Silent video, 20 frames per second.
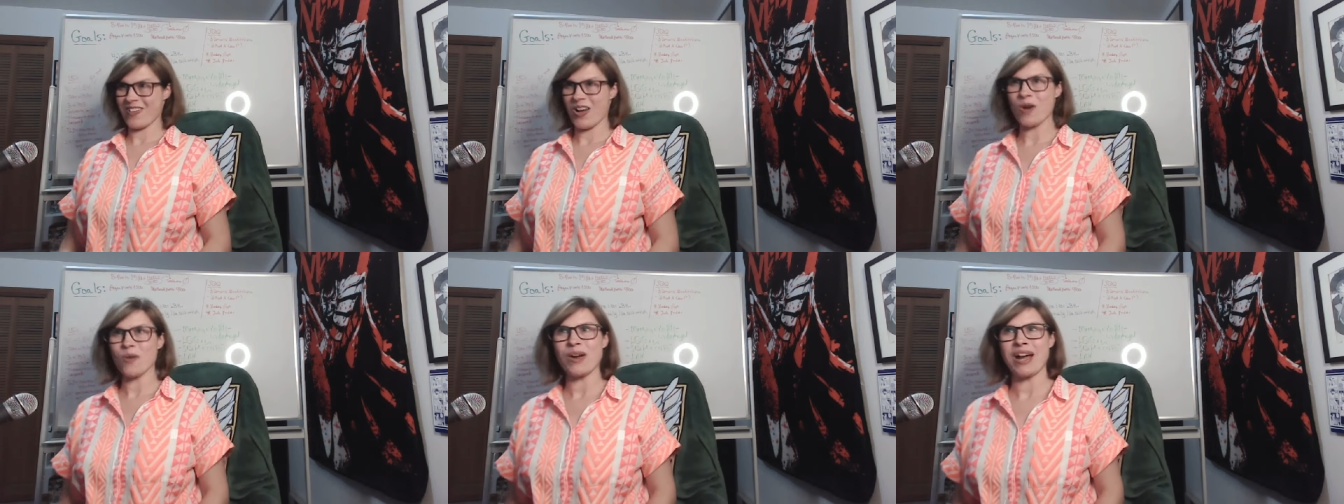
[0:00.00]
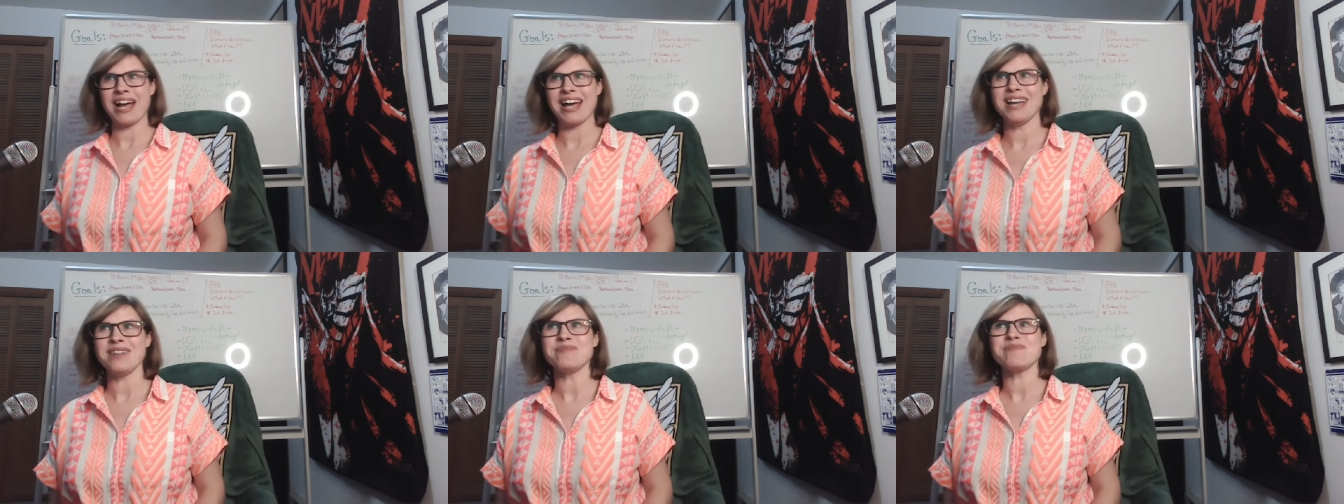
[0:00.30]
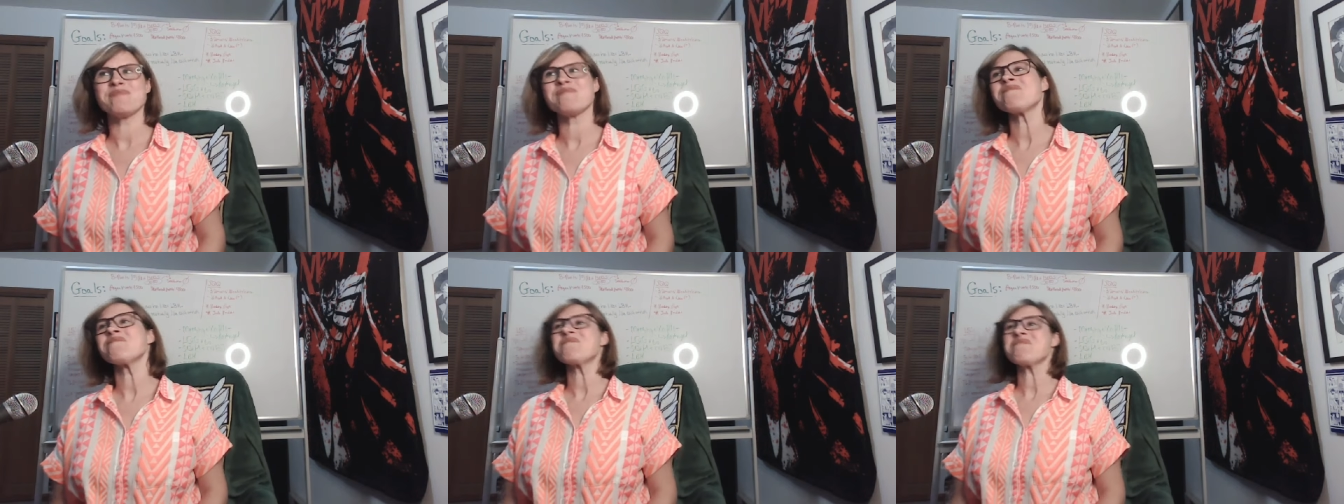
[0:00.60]
okay,
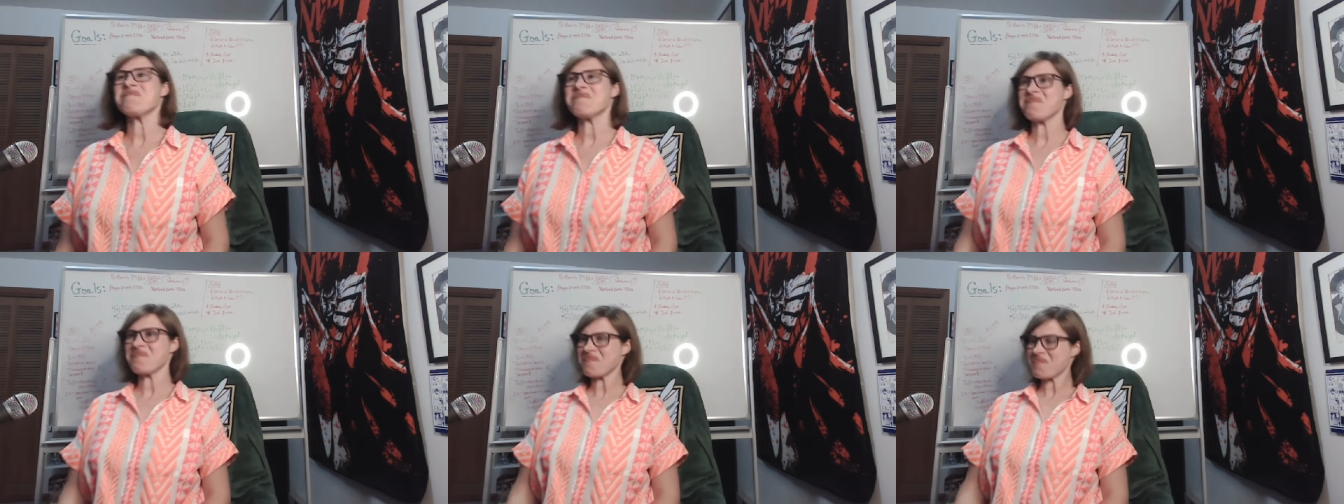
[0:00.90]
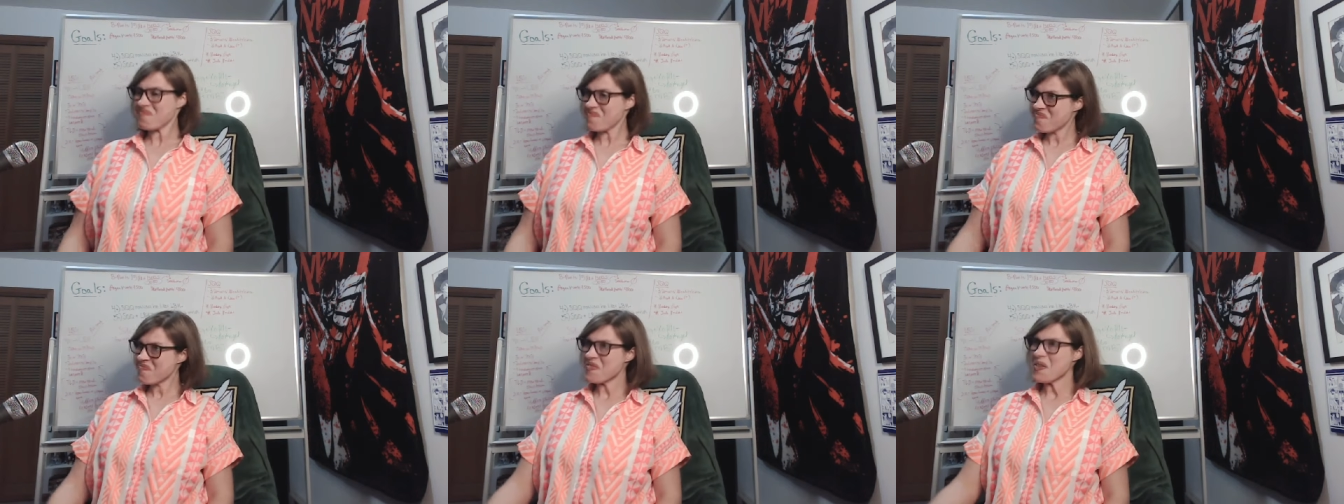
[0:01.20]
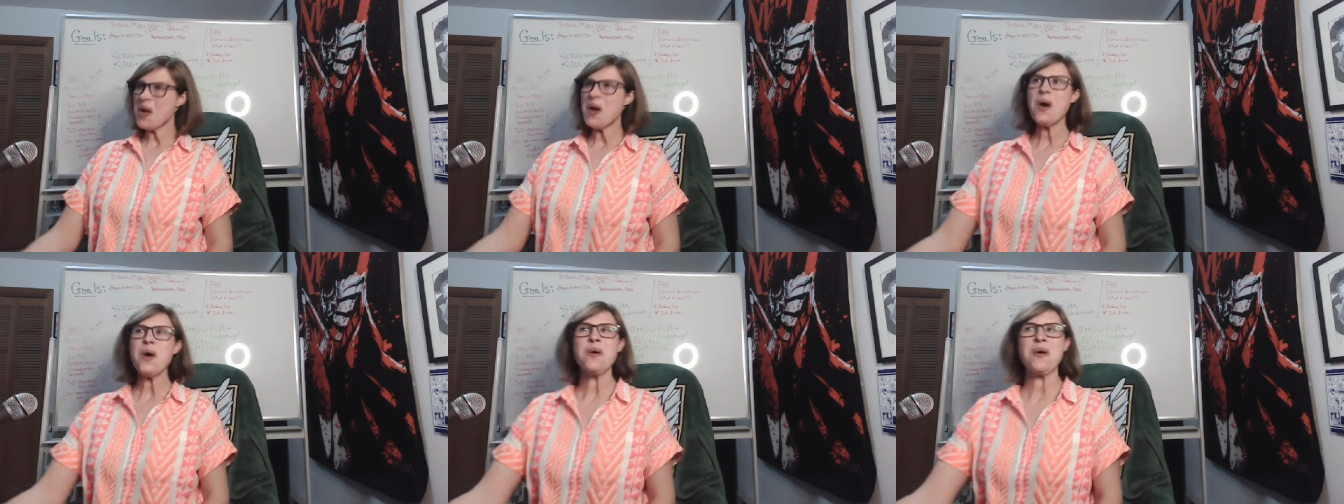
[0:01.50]

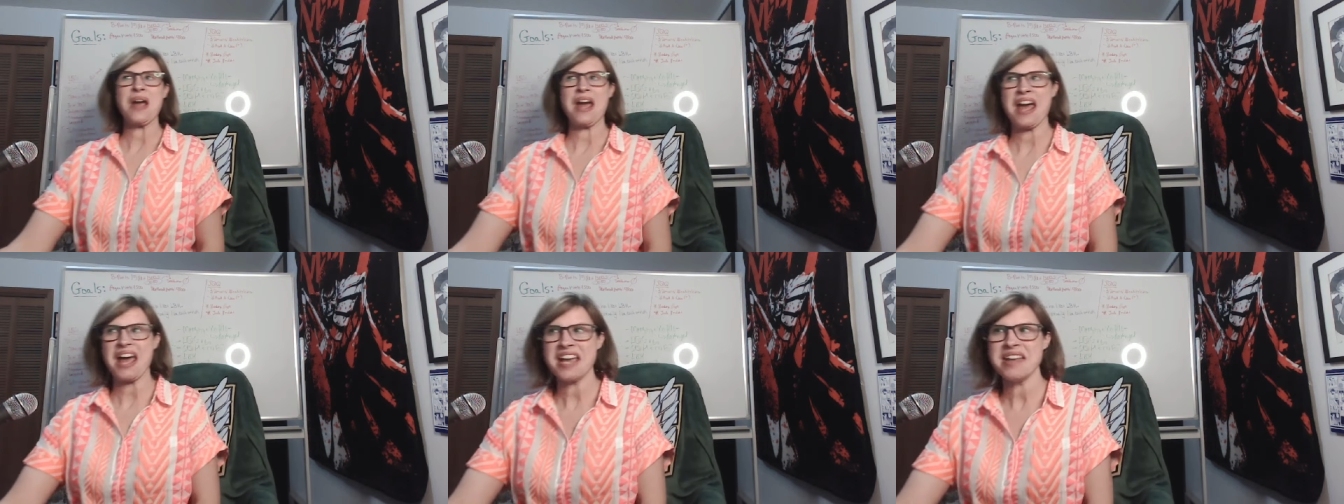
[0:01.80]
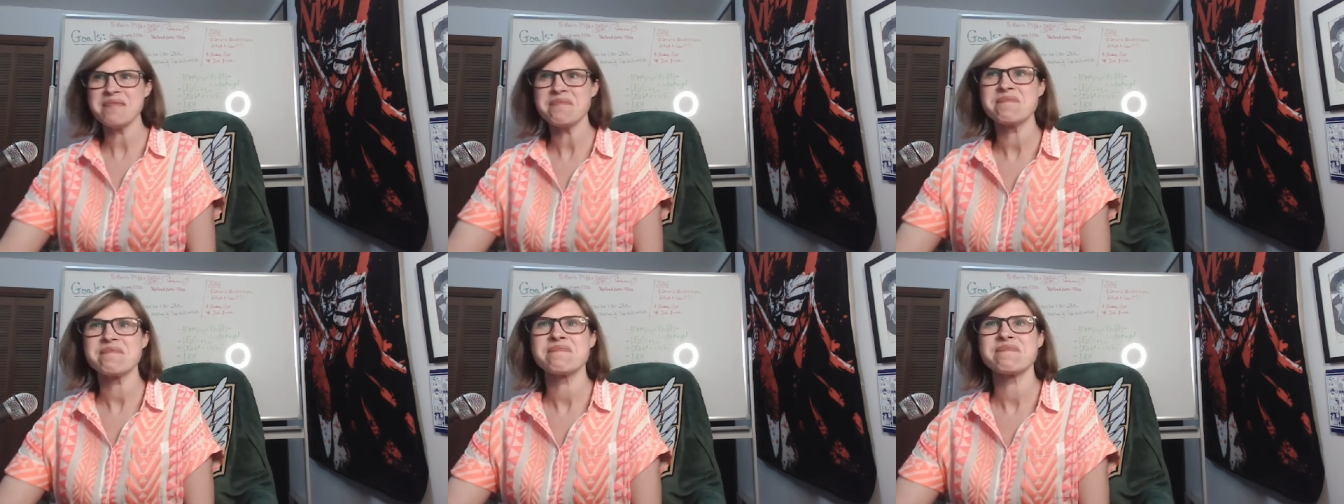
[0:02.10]
okay.